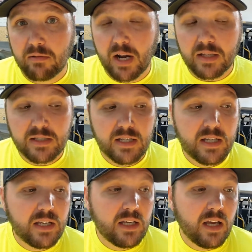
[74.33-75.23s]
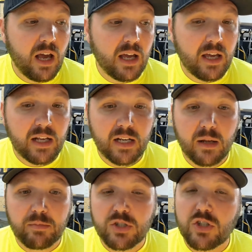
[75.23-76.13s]
race. I ended
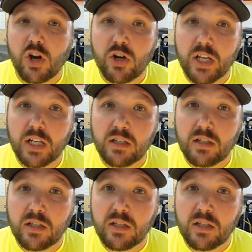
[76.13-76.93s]
up starting